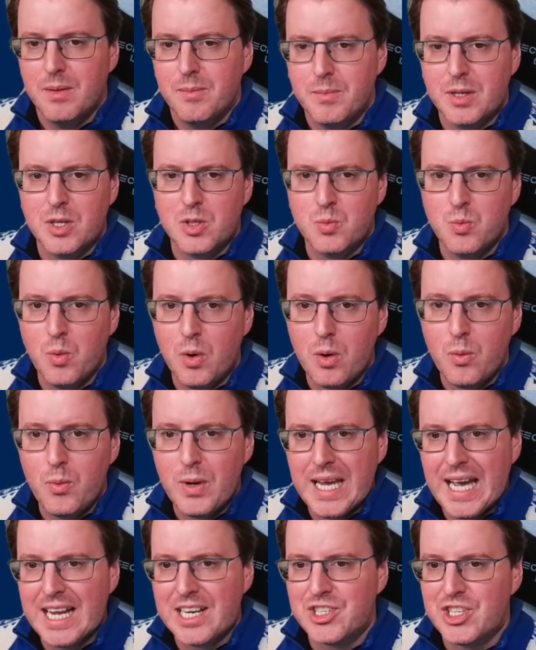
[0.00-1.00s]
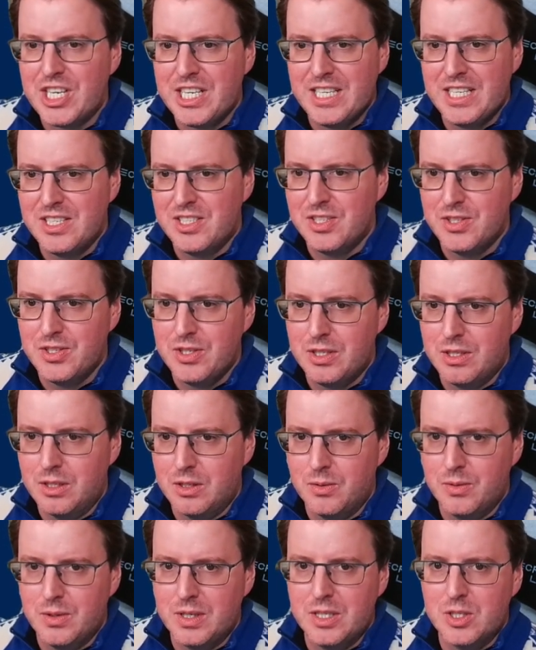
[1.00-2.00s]
because what we actually need to
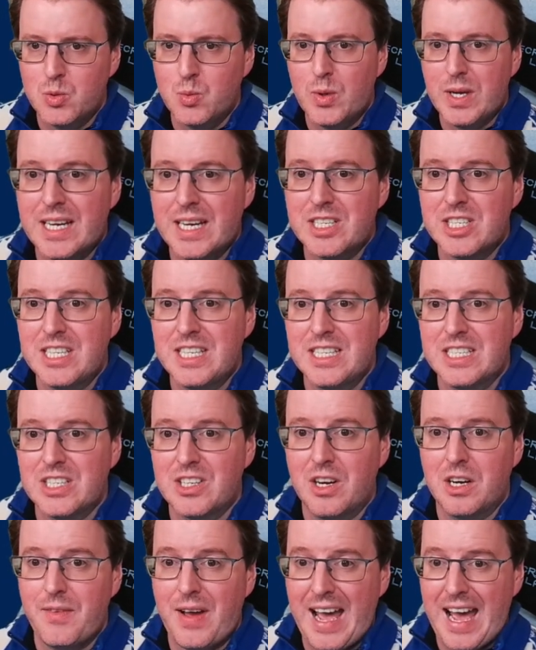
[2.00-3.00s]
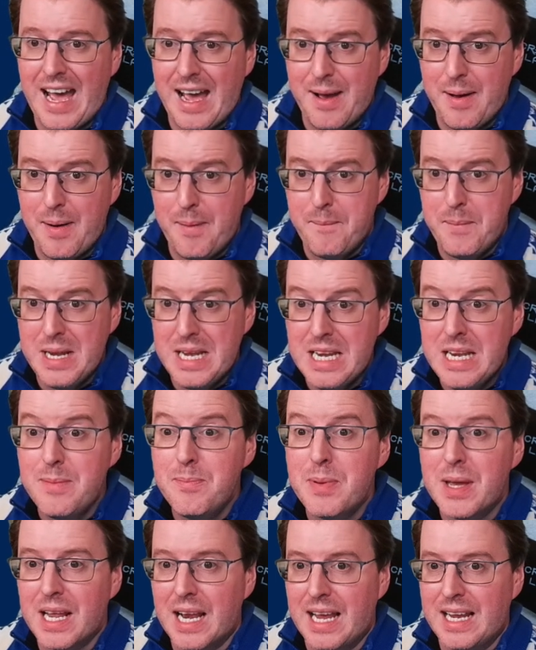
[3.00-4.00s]
do is actually need to kind of
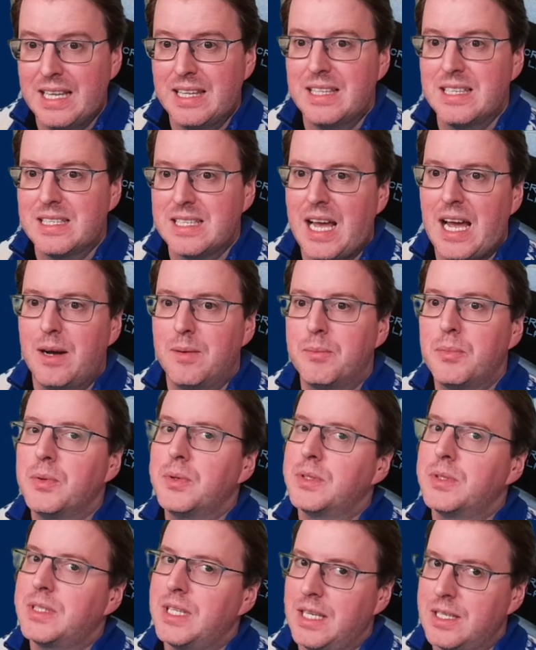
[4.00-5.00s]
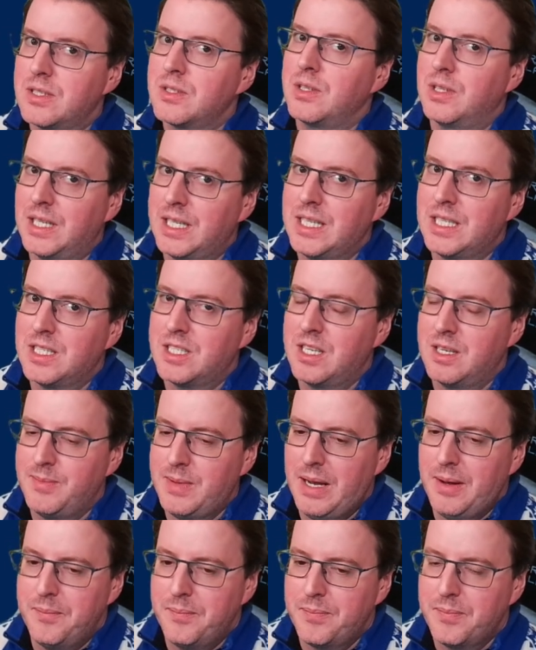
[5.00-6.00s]
manipulate this output
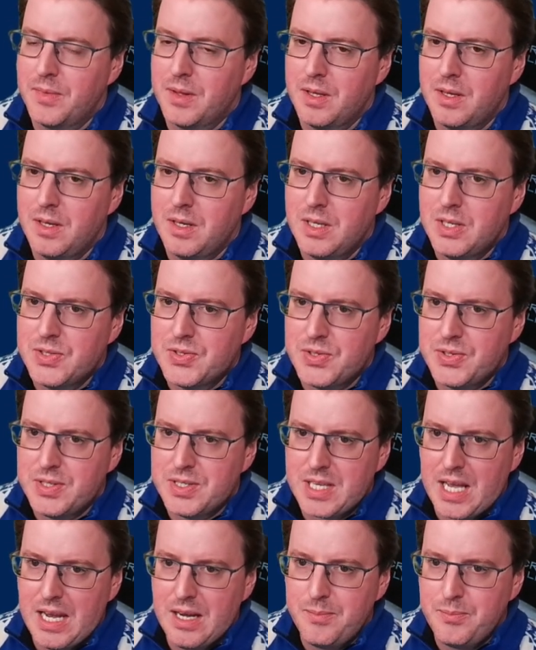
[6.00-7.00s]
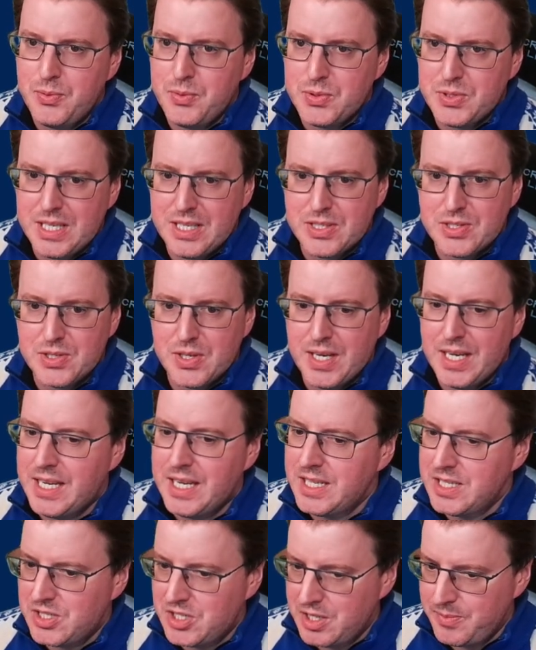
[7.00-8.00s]
test.html. So this output
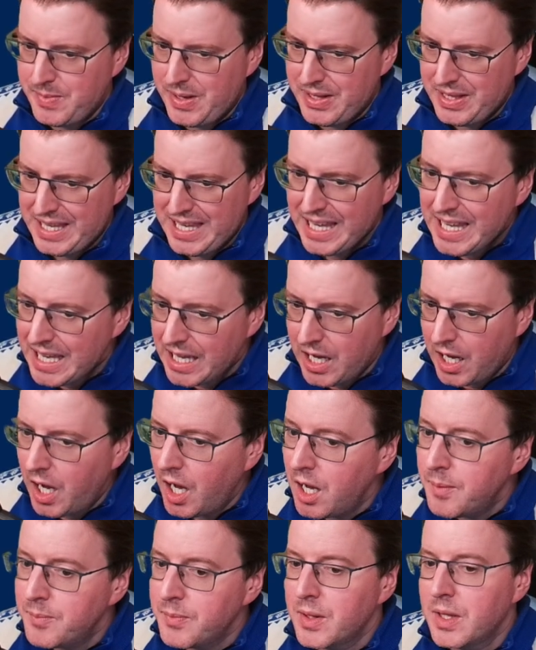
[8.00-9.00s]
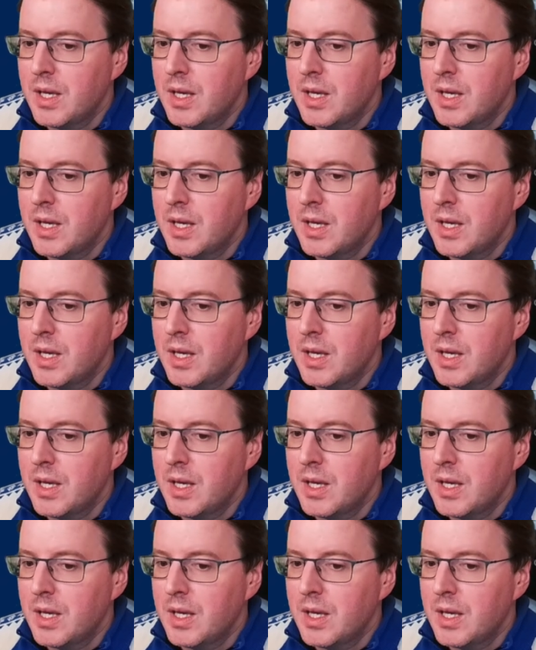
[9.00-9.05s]
test.html here